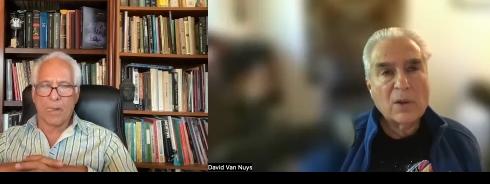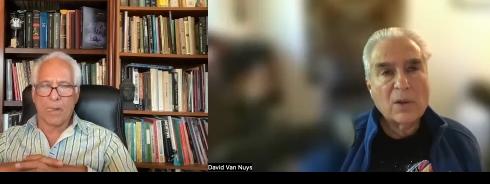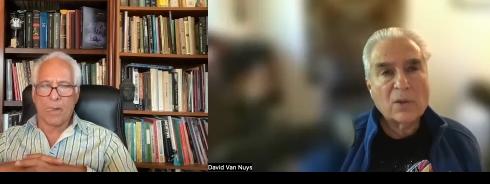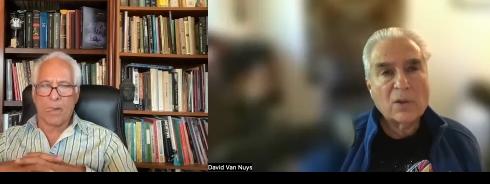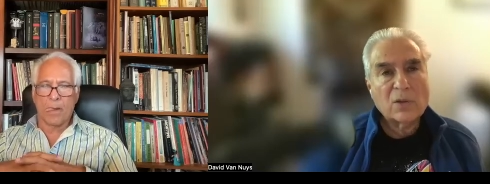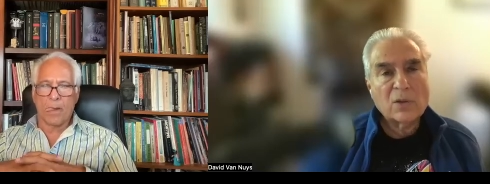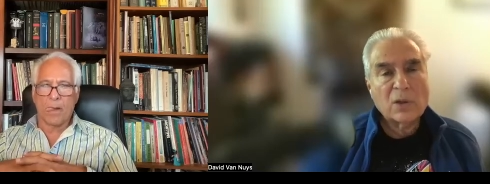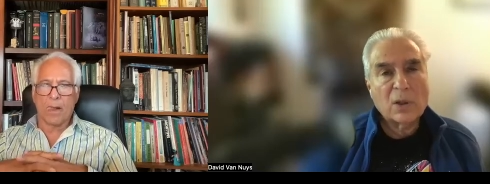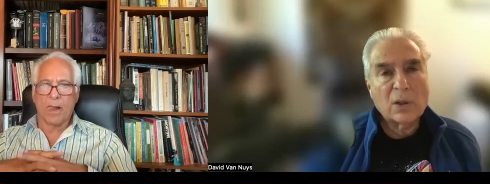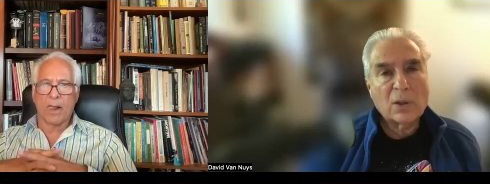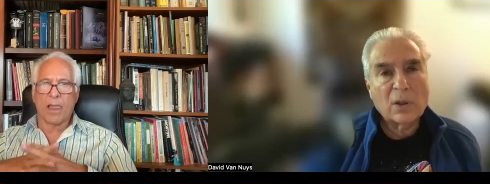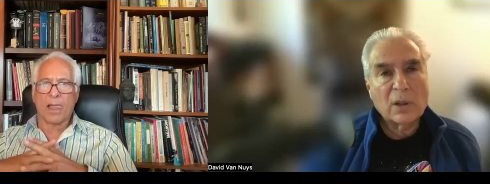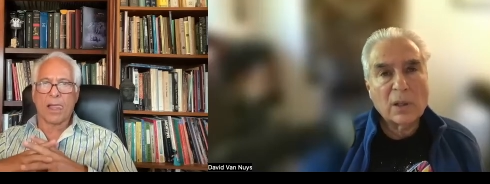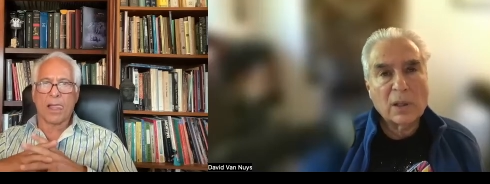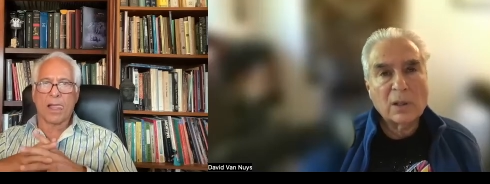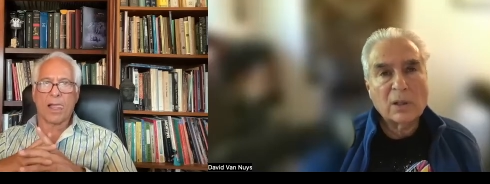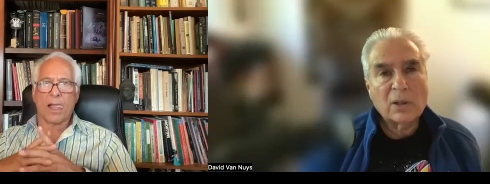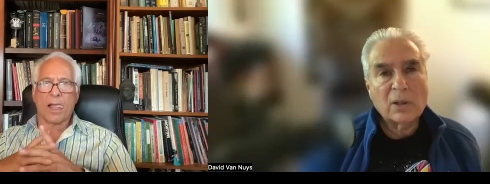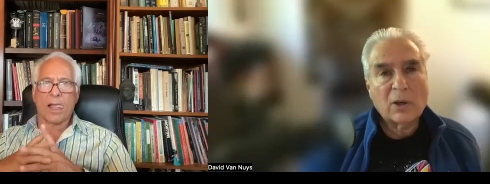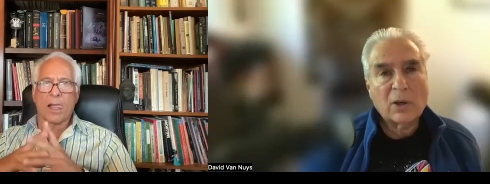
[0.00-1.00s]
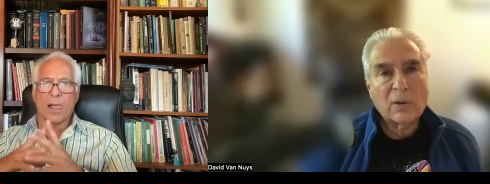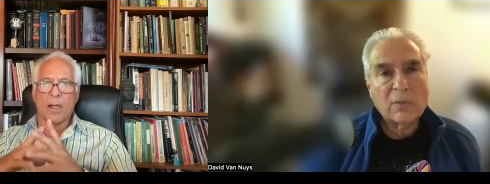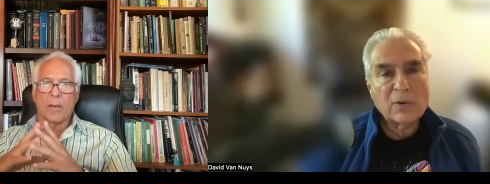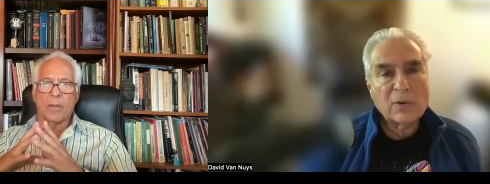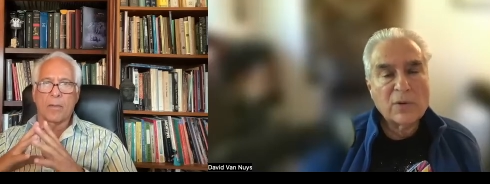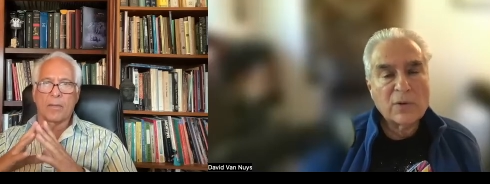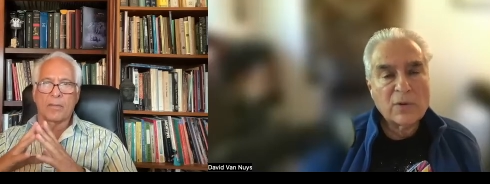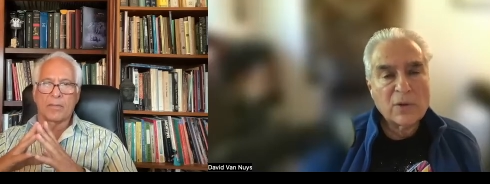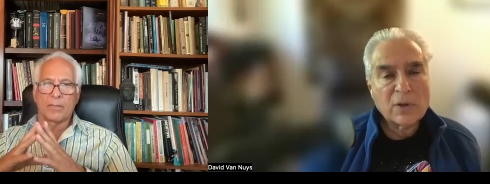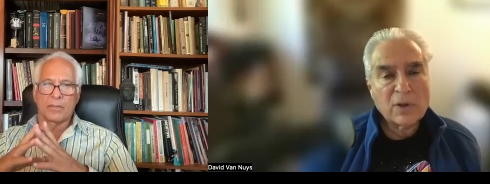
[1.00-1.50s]
Speaker 1: So in
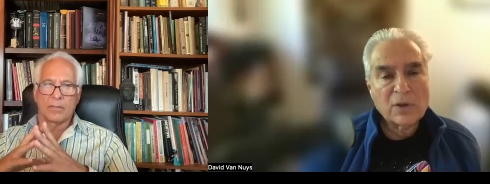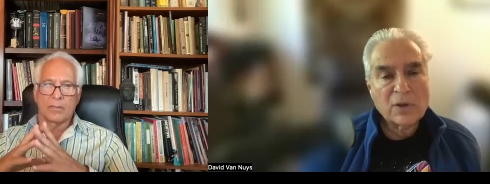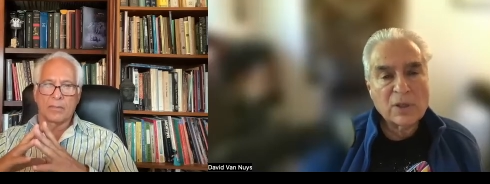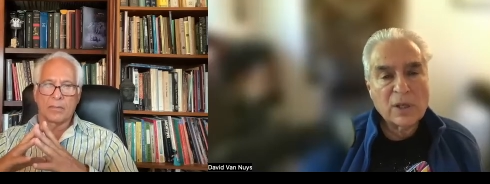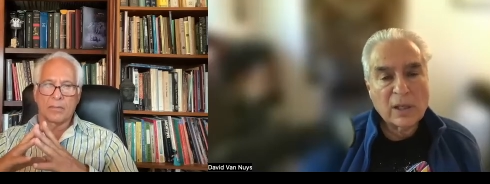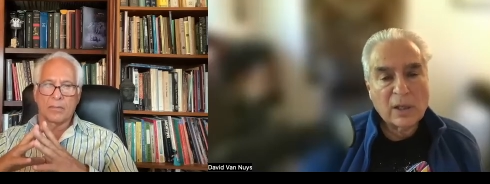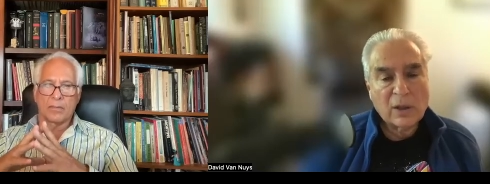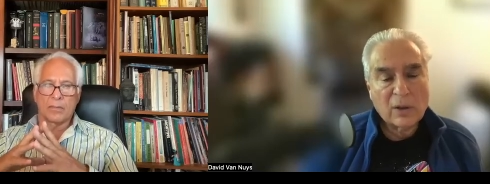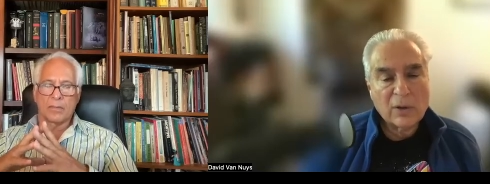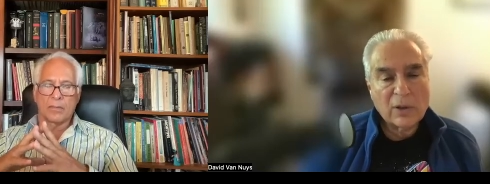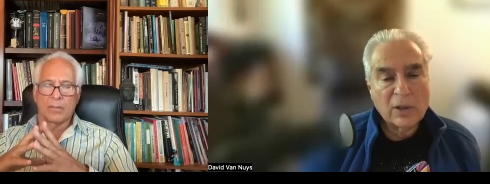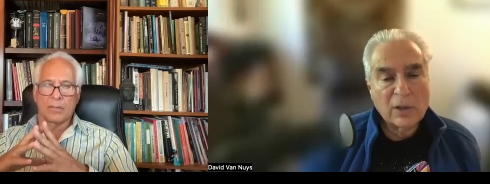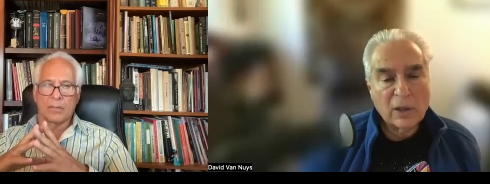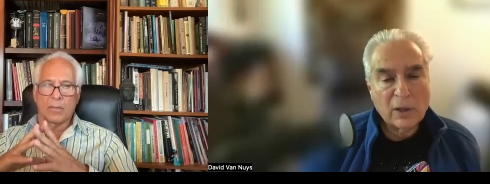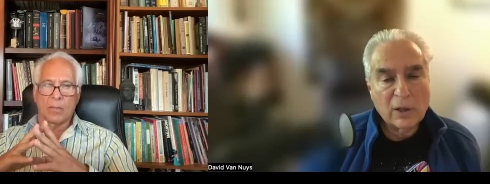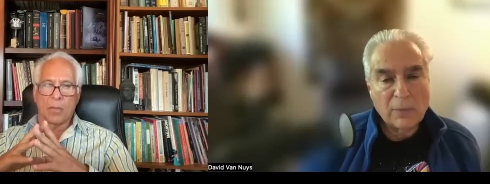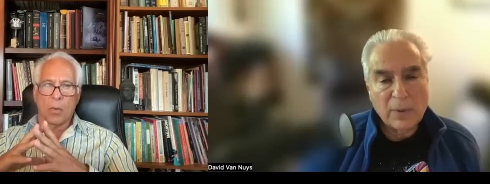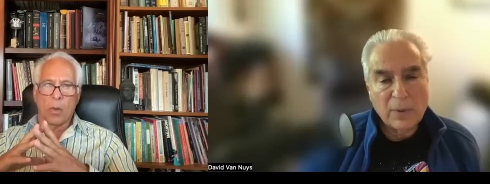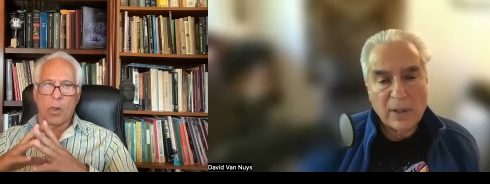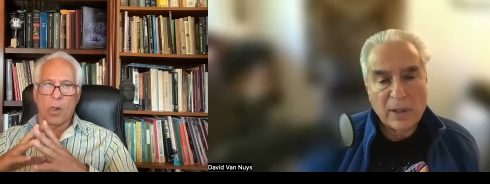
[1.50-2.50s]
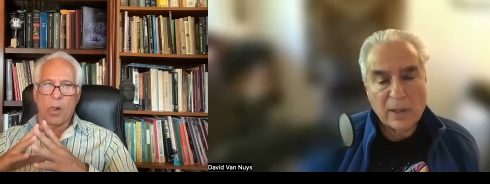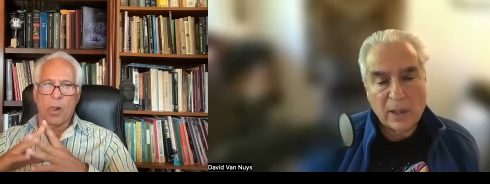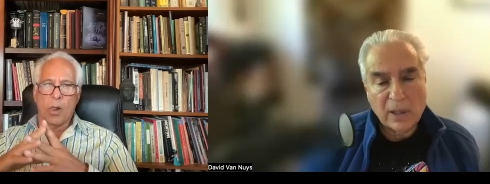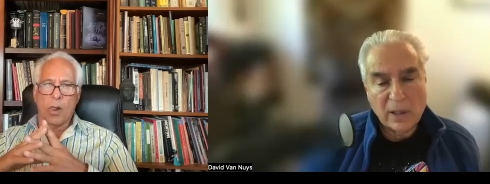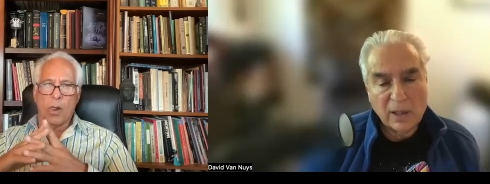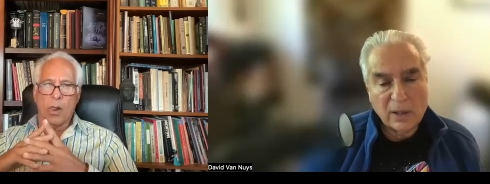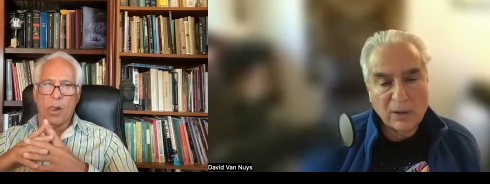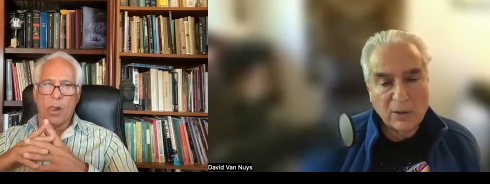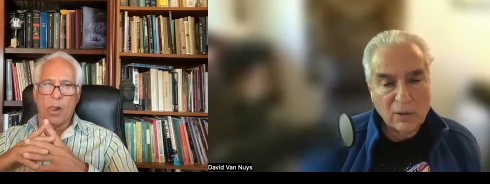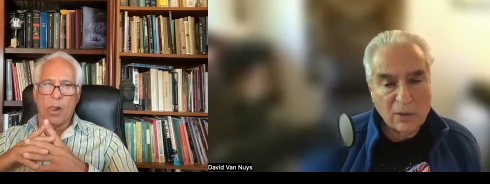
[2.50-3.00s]
terms of the psychotherapy
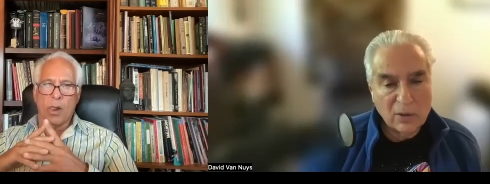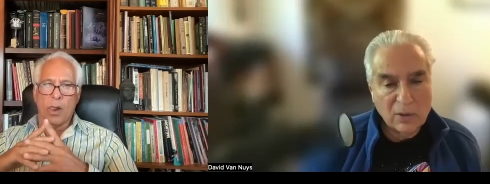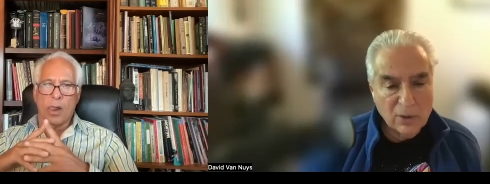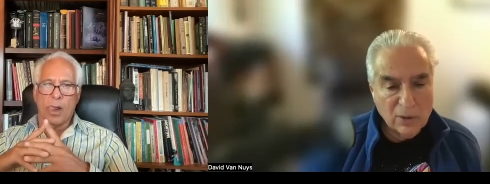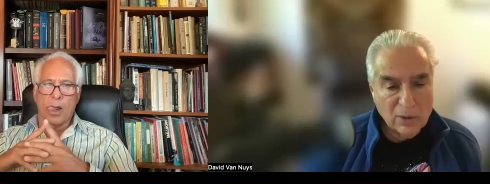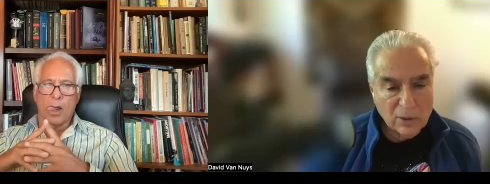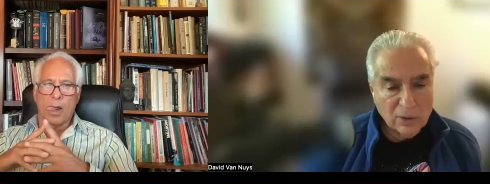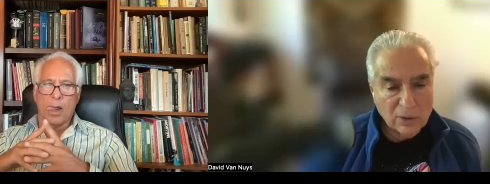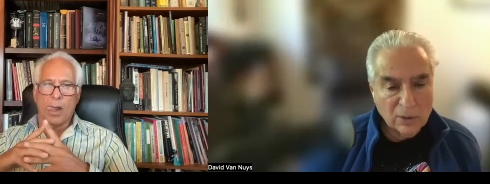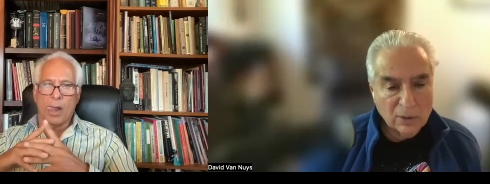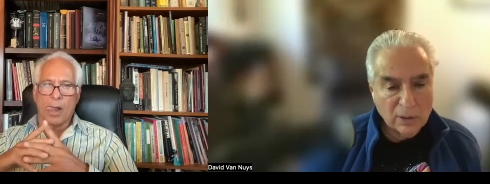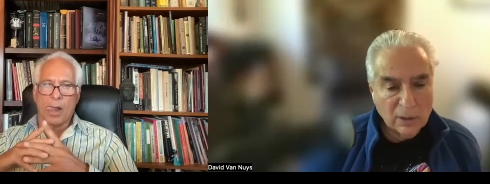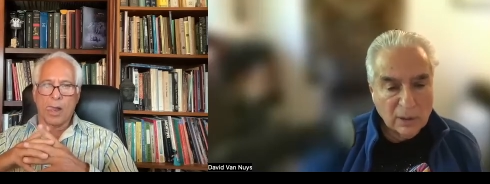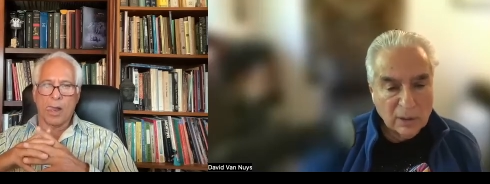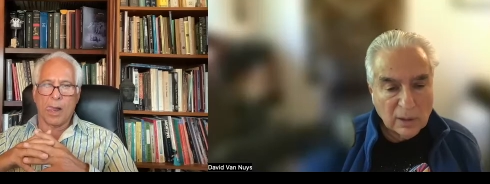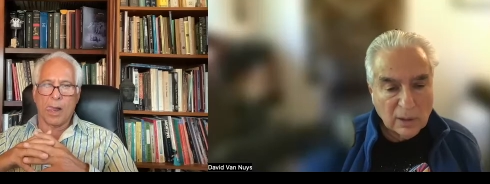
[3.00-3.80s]
that you do